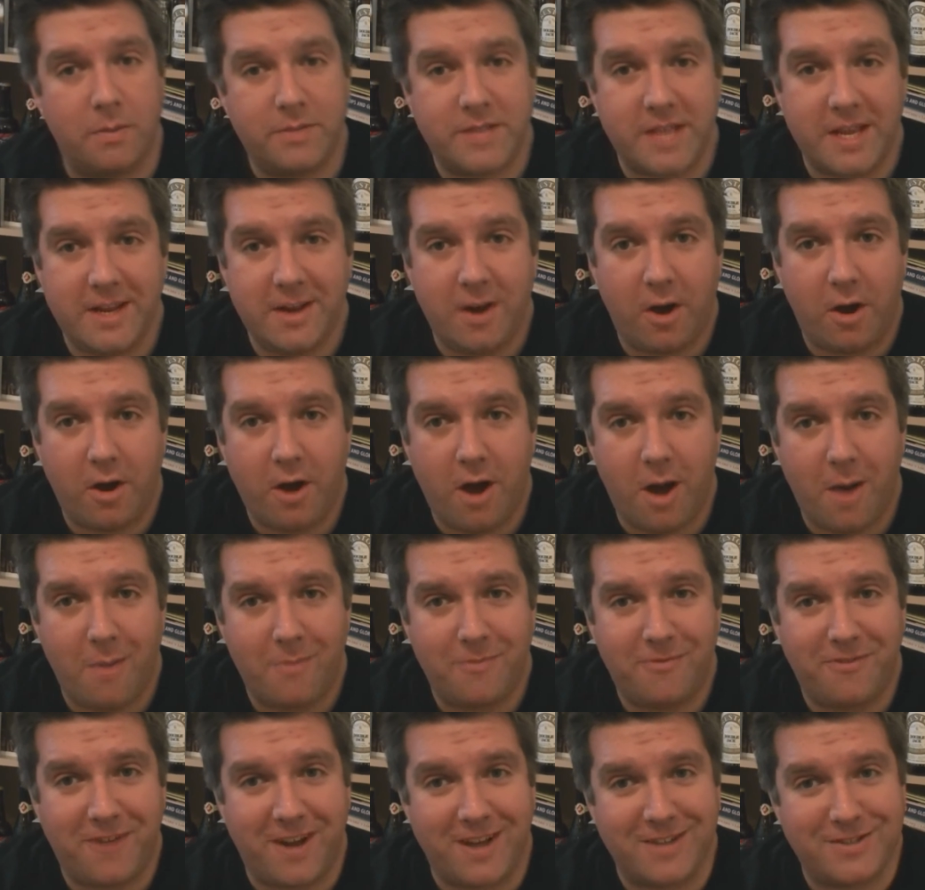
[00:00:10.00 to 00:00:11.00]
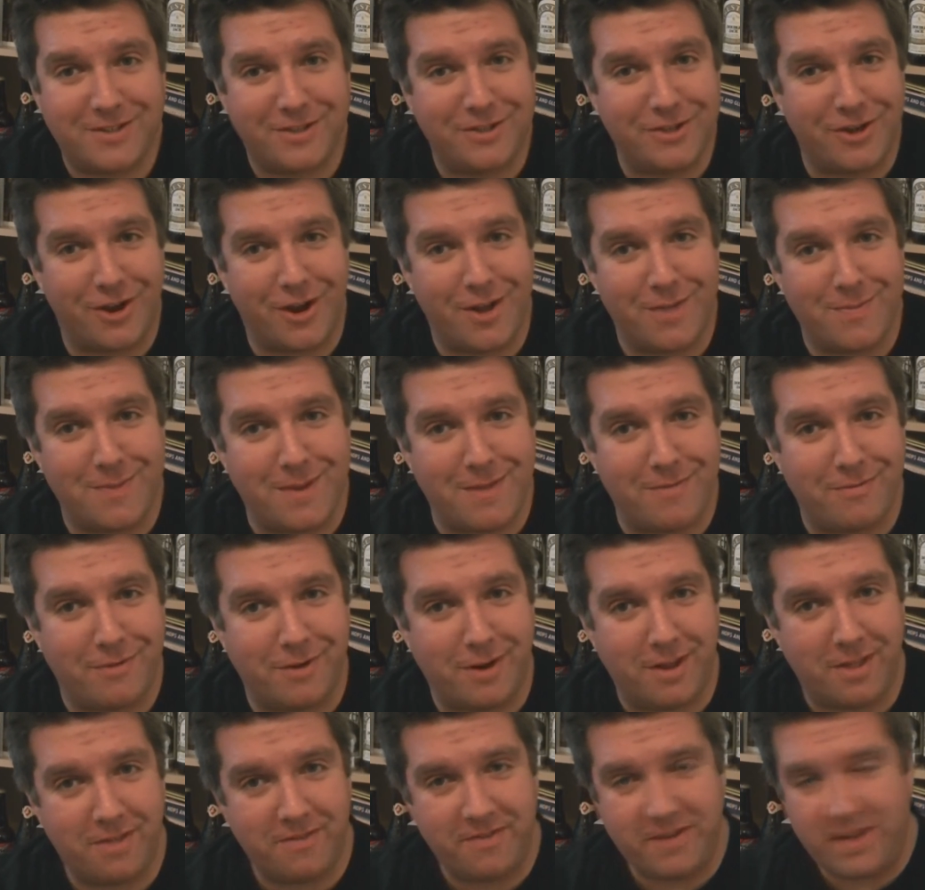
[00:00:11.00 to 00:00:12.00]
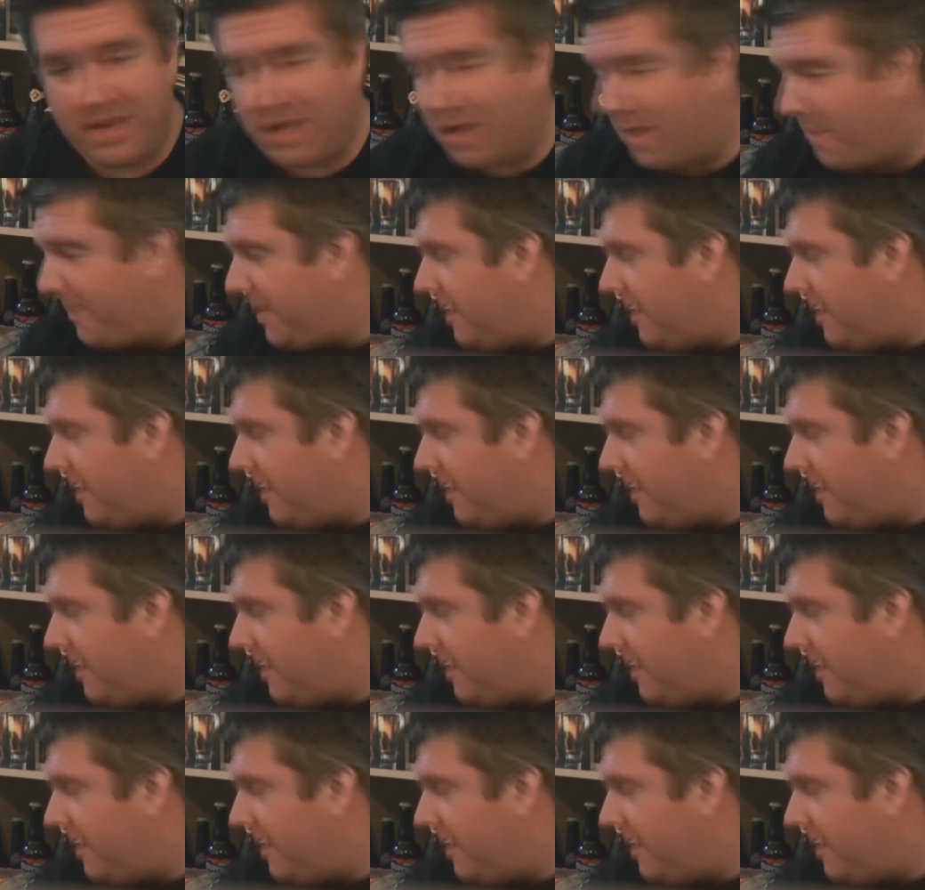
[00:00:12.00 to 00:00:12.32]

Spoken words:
HopZine.com. Thanks for joining me for another video